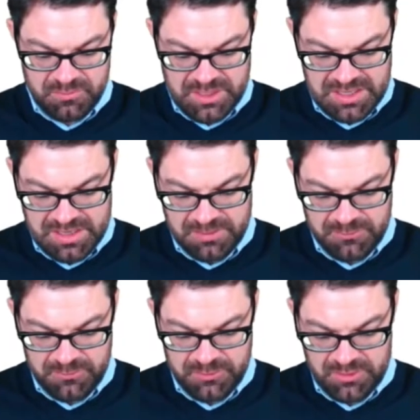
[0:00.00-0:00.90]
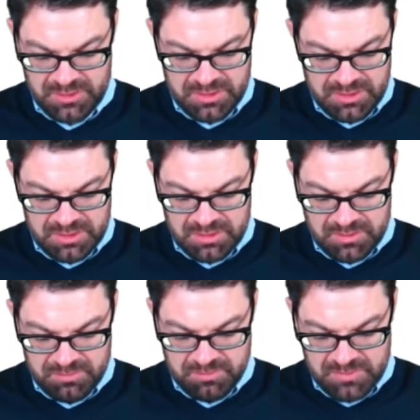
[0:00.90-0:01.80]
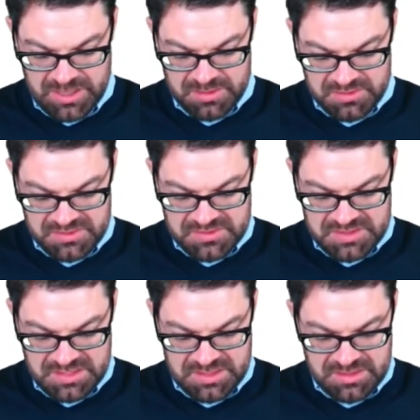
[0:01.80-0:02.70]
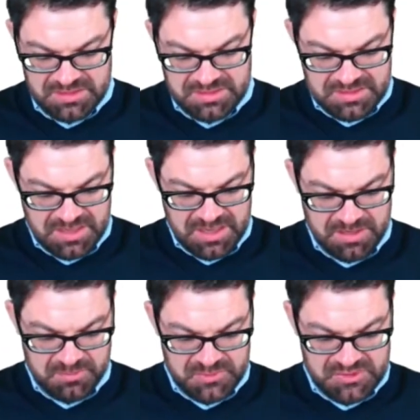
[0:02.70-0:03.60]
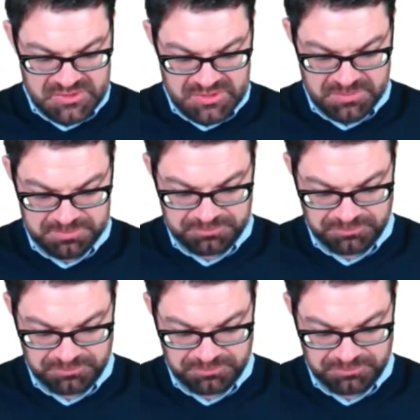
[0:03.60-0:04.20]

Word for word: we have minus t times